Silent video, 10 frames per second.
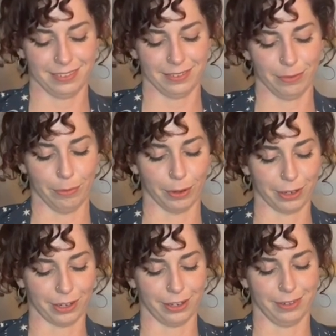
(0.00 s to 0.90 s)
work
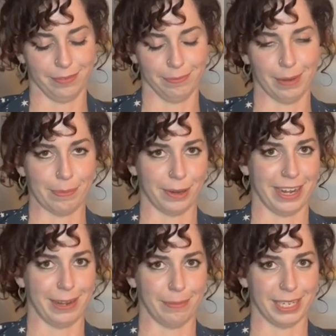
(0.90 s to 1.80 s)
on my brain
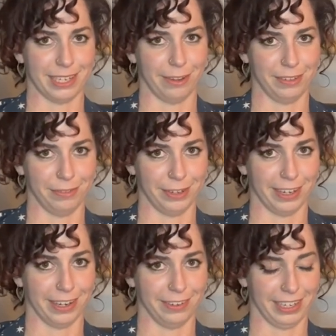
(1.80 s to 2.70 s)
and myself to figure
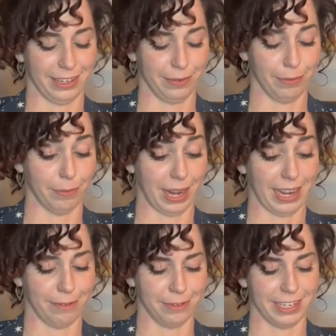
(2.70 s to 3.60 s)
out like why I
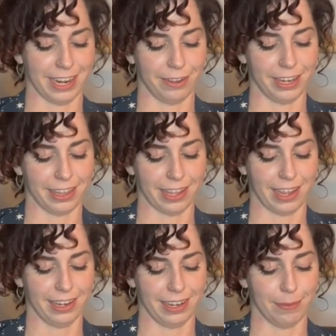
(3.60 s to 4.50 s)
freaked out like
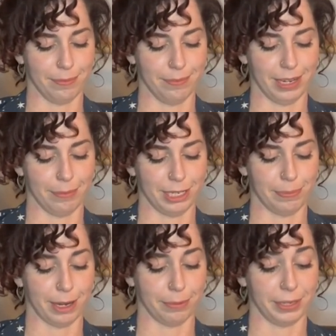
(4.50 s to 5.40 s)
that, and I'm in a much
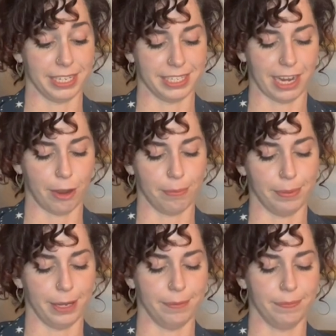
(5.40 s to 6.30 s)
better place now.
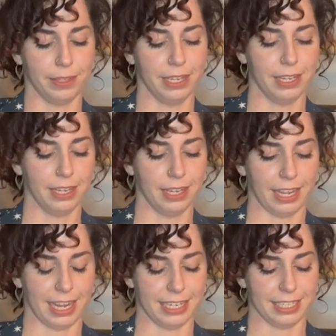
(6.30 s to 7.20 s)
But
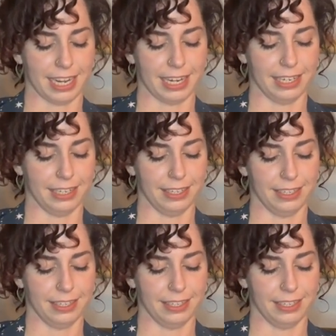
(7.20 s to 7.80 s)
I decided,